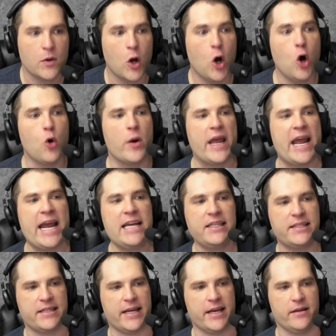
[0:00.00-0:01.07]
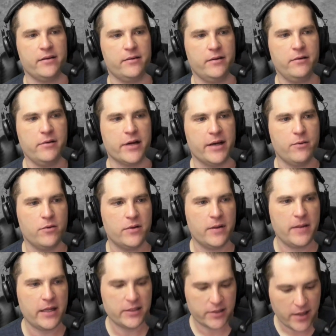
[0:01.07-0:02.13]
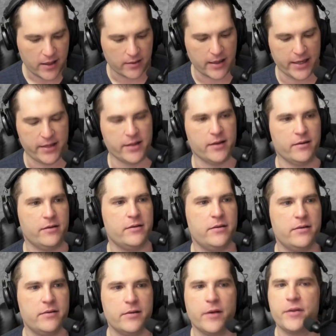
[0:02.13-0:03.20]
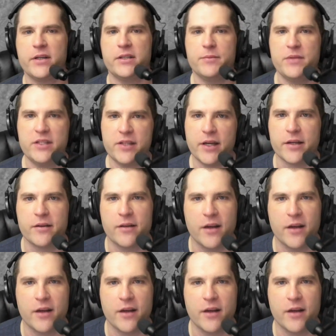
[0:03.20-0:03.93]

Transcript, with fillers: Oh, ace ten. Okay, well then that's not yeah. light then. Then nothing to be said.